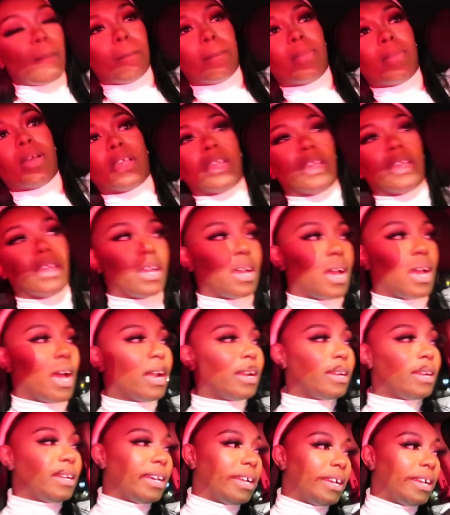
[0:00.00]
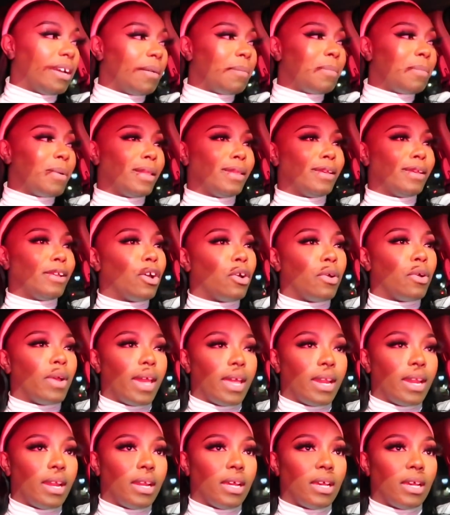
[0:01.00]
but yeah, I did it. I'm probably going to
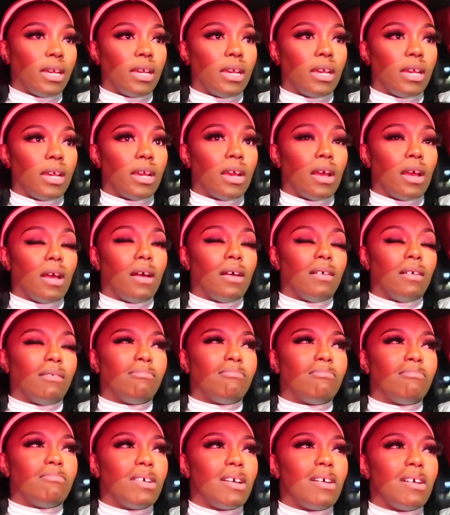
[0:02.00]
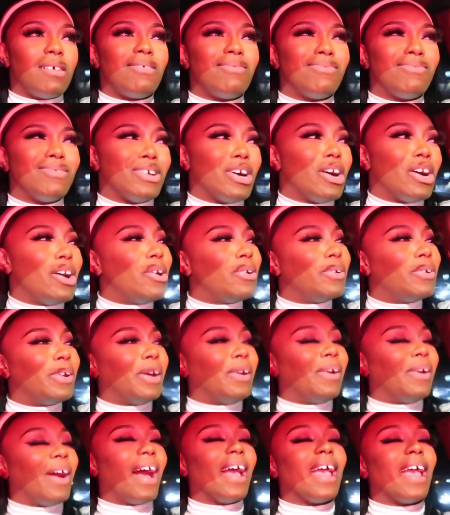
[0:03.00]
edit it. And I don't know,
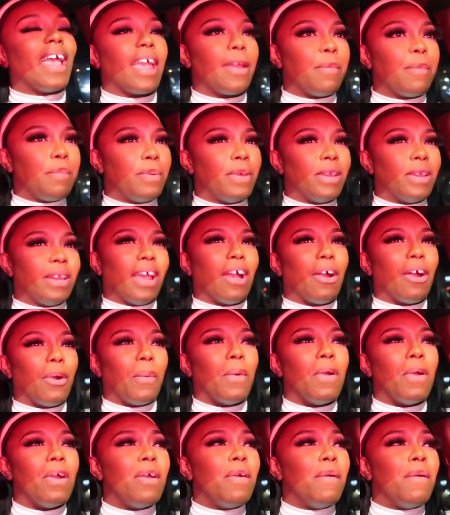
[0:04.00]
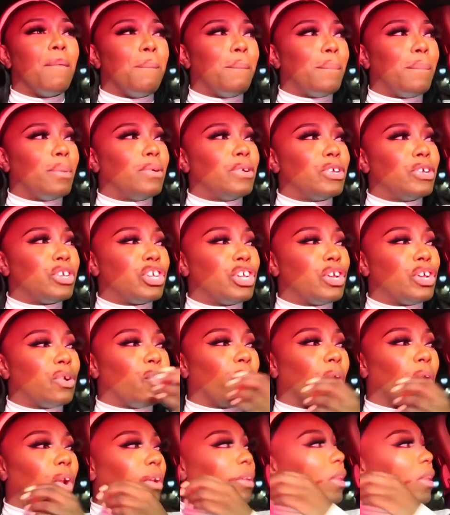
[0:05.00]
though. I hate putting out bullshit
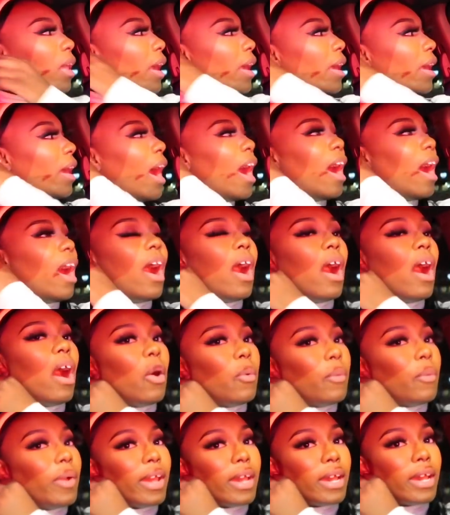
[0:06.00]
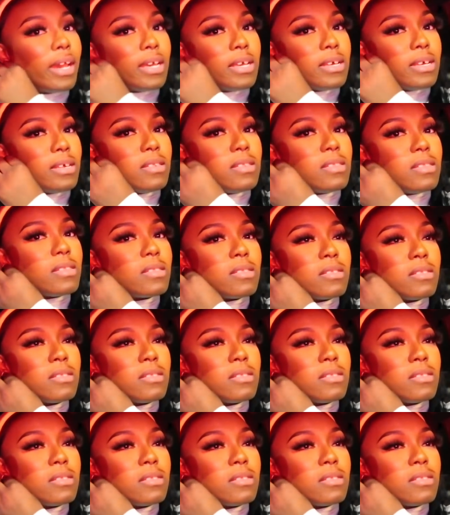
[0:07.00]
work. Like, I always